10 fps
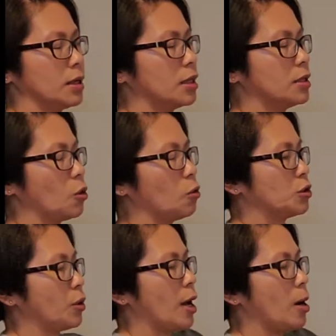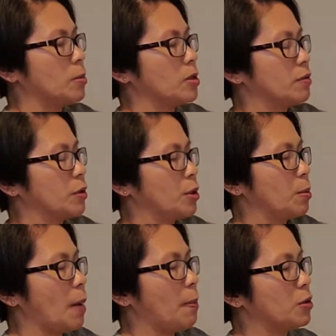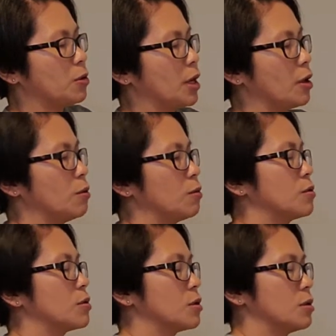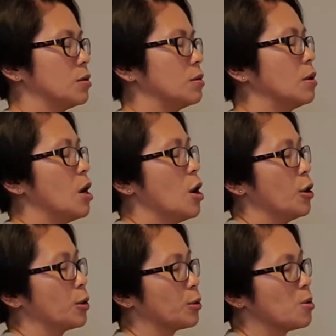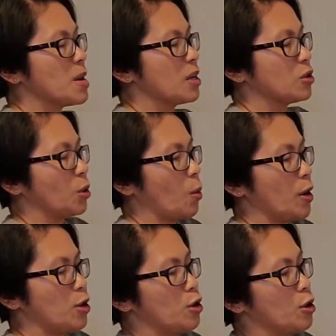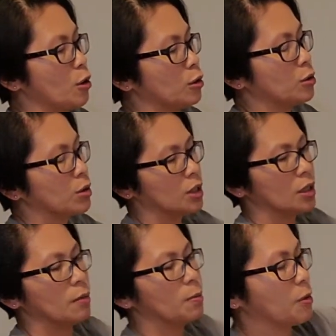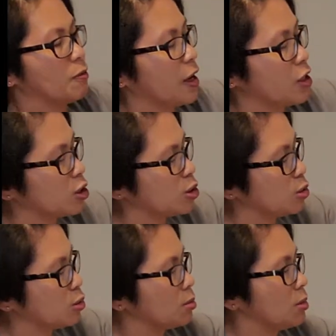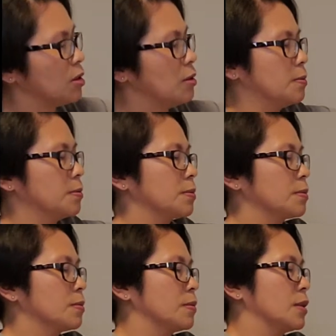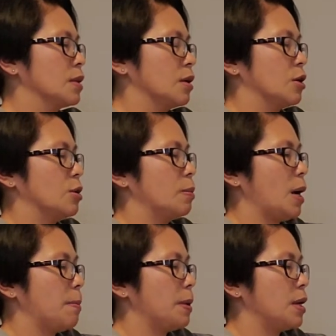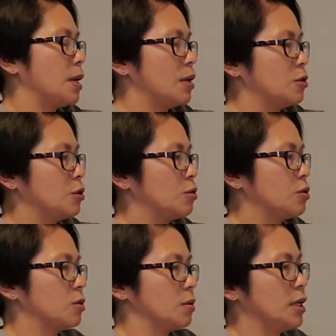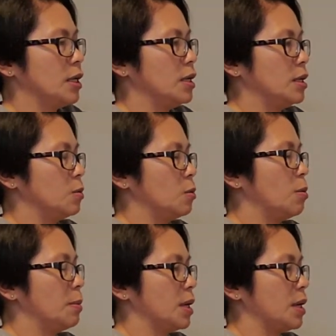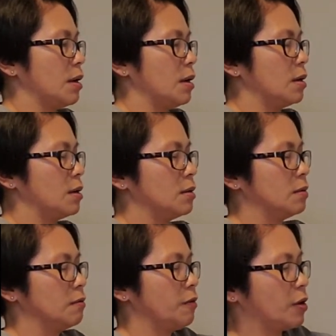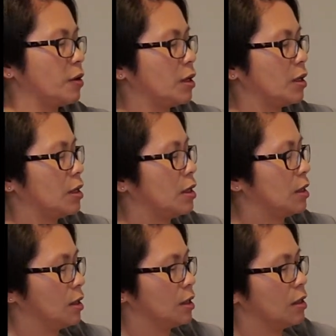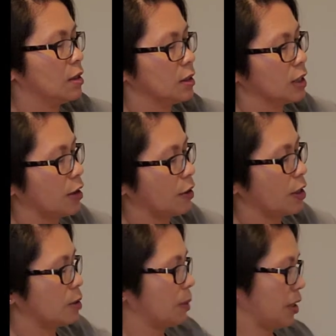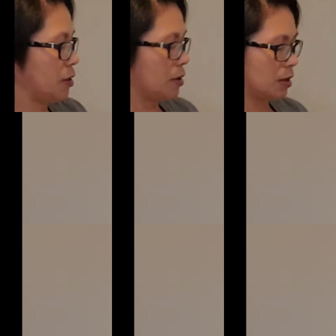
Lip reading: This also helps for your puppy to get used to grooming, so when you go to the professional groomer, your puppy is used to it and it won't be a very scary experience.